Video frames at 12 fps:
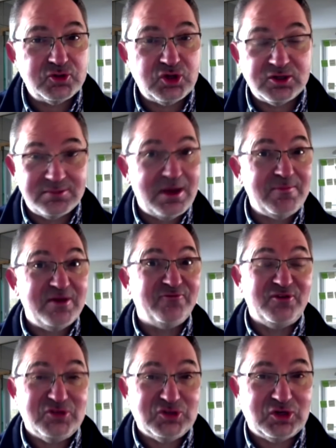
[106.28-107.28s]
shot, it may be a
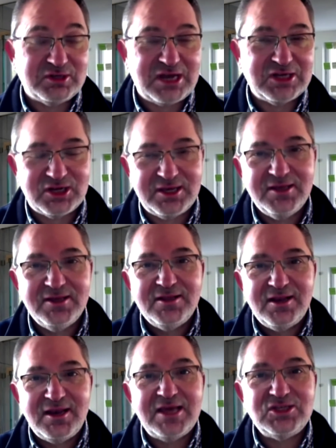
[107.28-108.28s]
fifth shot actually,
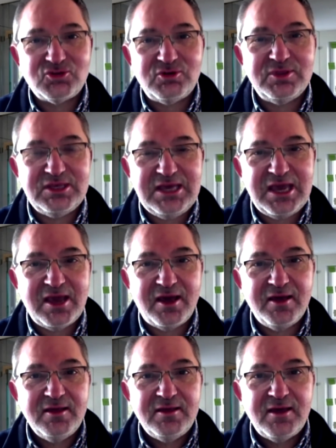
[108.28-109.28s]
later in the year.
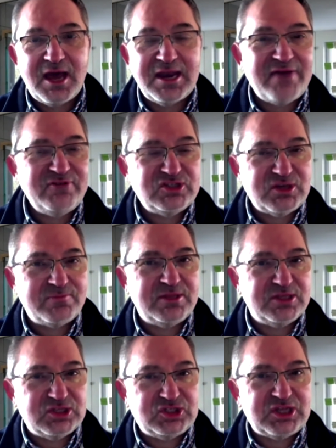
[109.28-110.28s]
And having
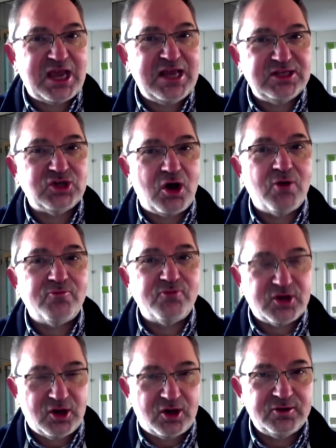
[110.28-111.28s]
something that's tailored to
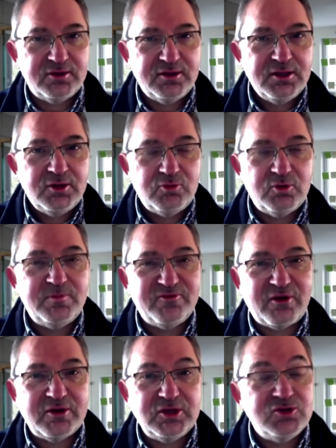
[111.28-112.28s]
Omicron will be
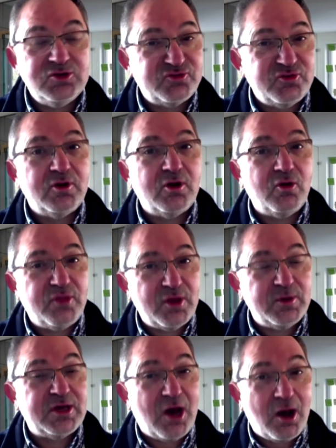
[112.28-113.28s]
very useful, although
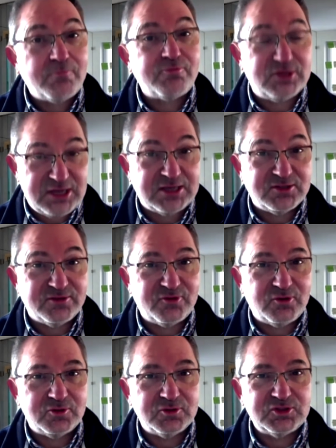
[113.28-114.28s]
we can't predict, of
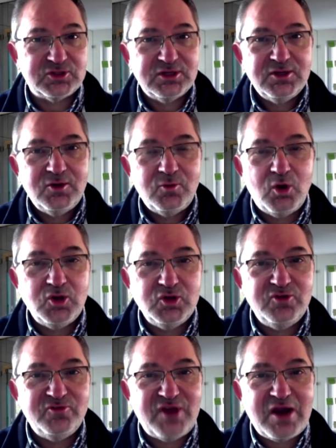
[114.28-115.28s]
course, what
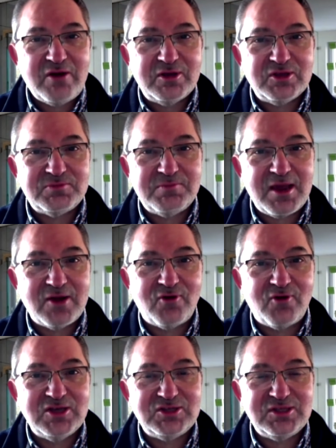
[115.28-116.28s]
new variants may
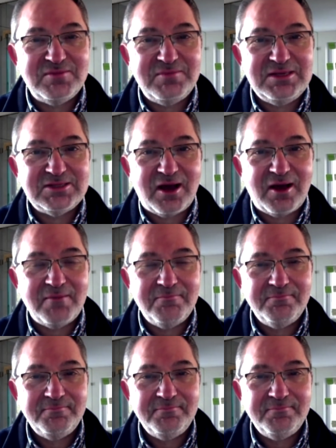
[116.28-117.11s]
arise in the meantime.